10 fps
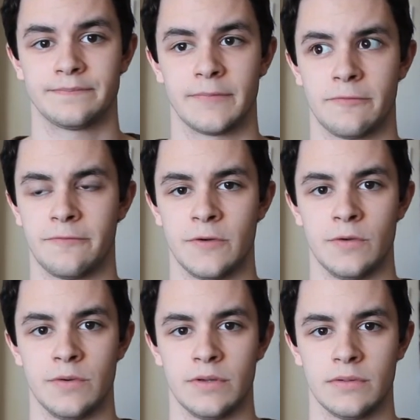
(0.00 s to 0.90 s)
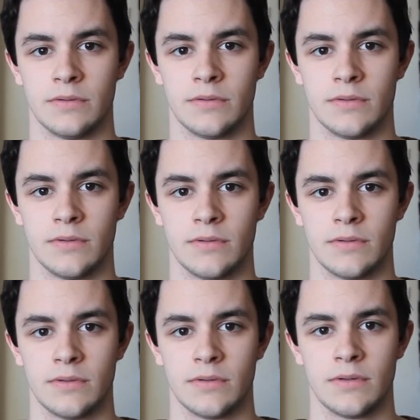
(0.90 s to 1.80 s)
The food.
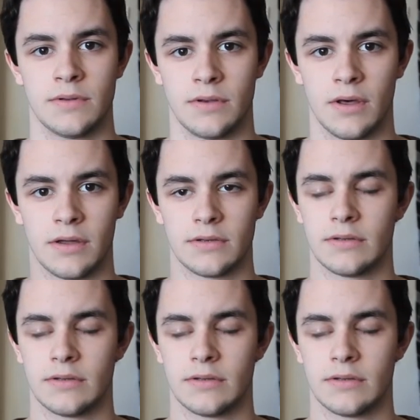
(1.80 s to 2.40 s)
Not